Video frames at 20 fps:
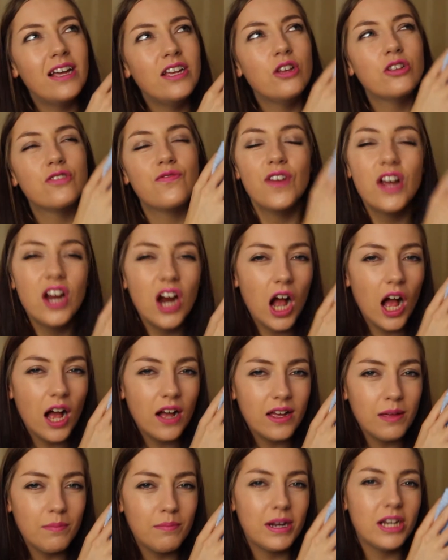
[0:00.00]
It's figure
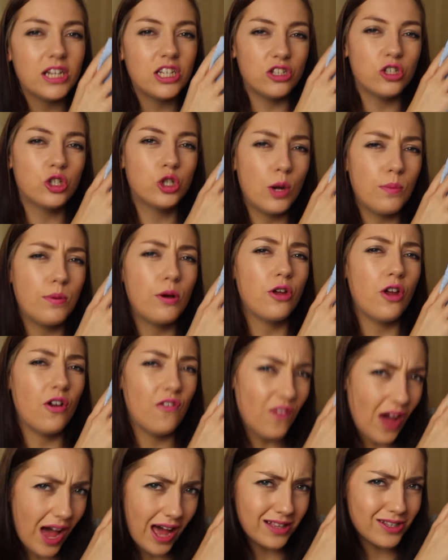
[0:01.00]
hugging, but it doesn't show up all your
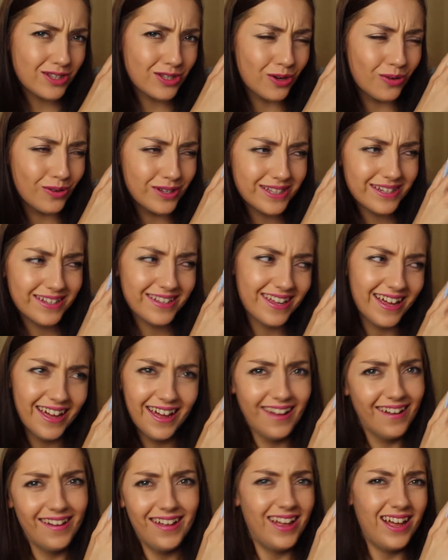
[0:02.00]
fat. So it's
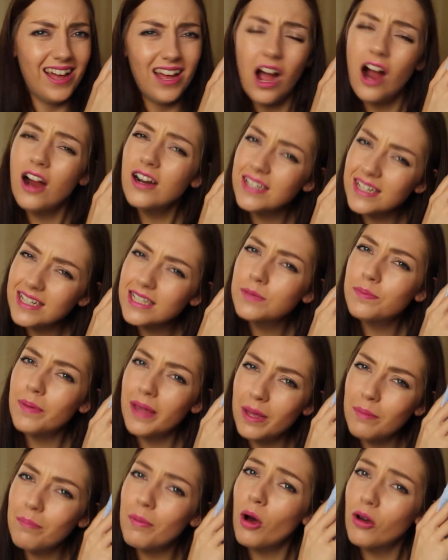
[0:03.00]
hard to
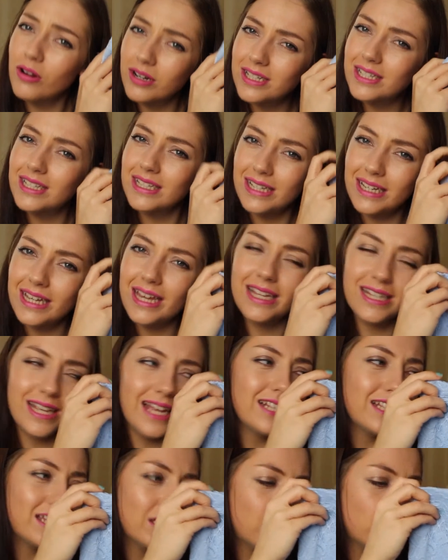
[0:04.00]
explain, but honestly, it,
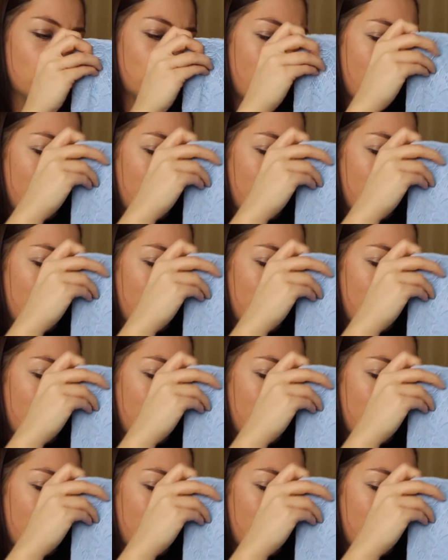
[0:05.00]
it's a good